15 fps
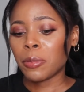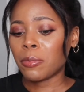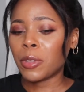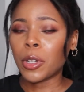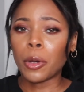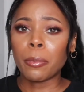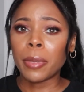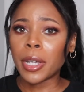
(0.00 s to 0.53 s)

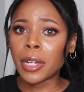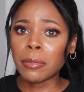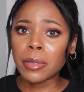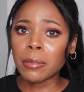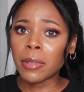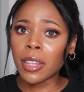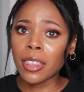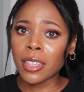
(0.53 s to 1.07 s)
you know, pick up
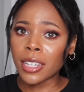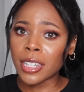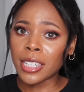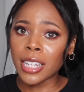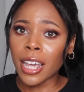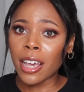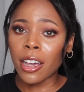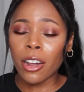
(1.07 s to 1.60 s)
some of the things
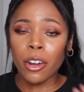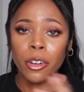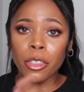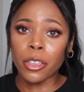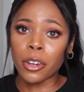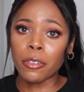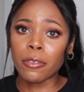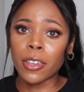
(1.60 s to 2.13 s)
that are
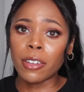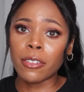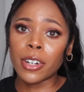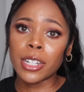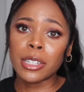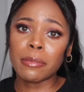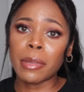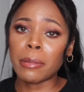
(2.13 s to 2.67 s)
their favorites.